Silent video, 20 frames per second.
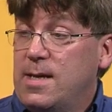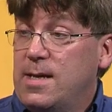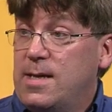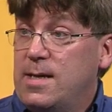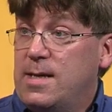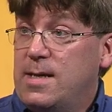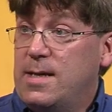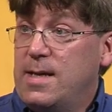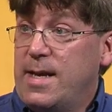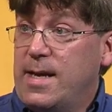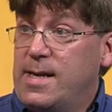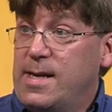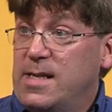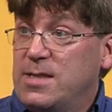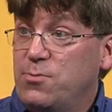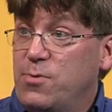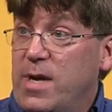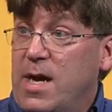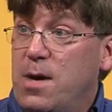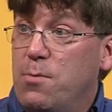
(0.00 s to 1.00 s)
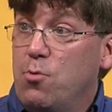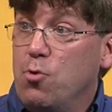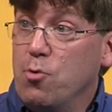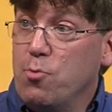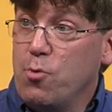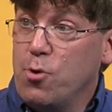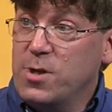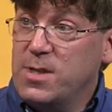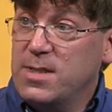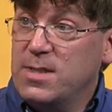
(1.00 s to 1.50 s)
And as we got more
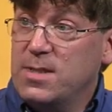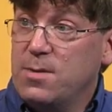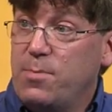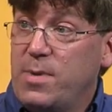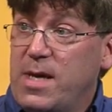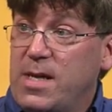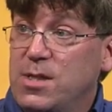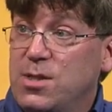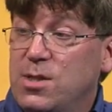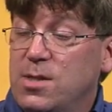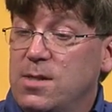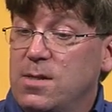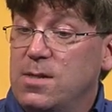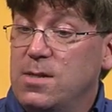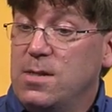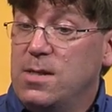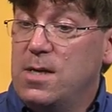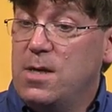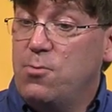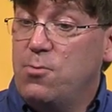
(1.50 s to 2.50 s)
participation,